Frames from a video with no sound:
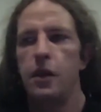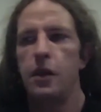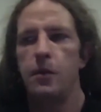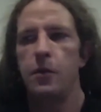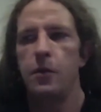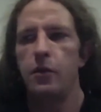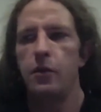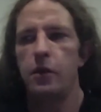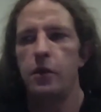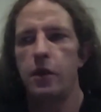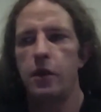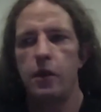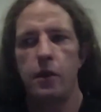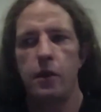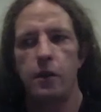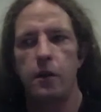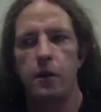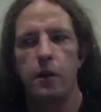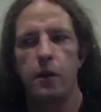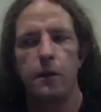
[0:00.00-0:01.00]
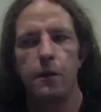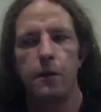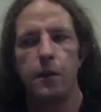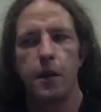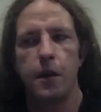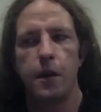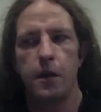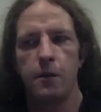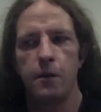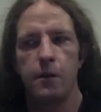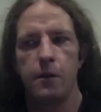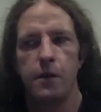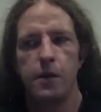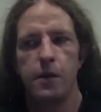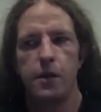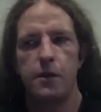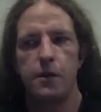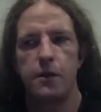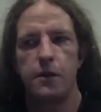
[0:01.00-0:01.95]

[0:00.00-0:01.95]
number of firms